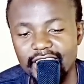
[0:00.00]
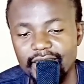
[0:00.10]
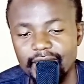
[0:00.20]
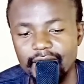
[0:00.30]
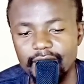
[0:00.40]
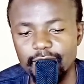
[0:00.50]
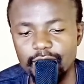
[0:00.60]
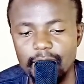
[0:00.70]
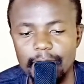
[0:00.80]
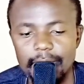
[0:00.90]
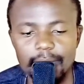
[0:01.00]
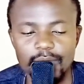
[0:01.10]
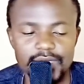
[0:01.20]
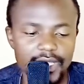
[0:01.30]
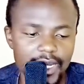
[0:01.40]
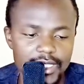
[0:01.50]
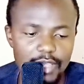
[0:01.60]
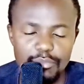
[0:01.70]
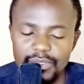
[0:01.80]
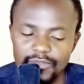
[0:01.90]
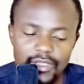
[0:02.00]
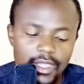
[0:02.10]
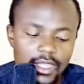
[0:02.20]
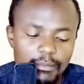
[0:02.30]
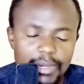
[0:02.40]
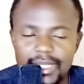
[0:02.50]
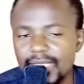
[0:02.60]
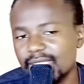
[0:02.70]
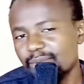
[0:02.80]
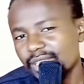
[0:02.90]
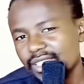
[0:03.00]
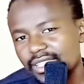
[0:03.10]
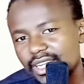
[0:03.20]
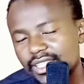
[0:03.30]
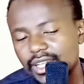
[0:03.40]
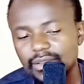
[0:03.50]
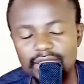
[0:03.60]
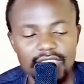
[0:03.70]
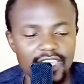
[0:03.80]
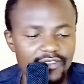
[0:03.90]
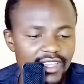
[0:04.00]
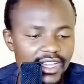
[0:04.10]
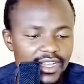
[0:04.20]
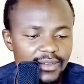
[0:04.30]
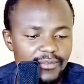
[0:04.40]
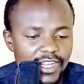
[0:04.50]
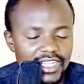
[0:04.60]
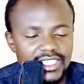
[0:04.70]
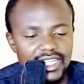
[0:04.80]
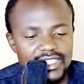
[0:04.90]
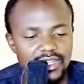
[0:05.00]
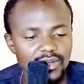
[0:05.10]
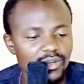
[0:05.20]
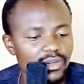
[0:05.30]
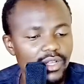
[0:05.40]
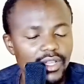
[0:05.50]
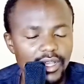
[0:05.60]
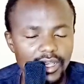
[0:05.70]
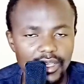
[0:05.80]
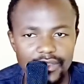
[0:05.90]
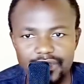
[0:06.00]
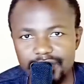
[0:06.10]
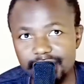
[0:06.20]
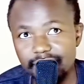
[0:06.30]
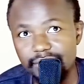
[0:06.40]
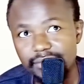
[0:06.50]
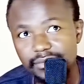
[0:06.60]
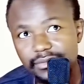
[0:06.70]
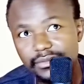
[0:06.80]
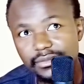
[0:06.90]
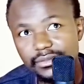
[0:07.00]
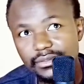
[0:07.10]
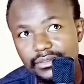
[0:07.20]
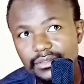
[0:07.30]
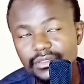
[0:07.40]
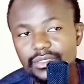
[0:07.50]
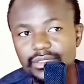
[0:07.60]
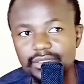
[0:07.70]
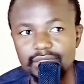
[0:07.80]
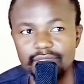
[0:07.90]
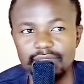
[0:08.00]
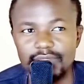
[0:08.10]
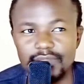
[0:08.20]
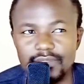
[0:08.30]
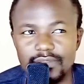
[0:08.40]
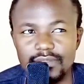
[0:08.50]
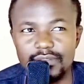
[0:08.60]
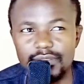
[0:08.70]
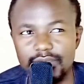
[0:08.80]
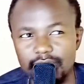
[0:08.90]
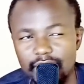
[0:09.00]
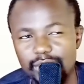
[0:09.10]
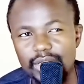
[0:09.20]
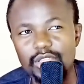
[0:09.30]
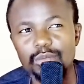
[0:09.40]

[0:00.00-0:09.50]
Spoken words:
rifu because in the beef, but in similar in the kevya pakanyeta and the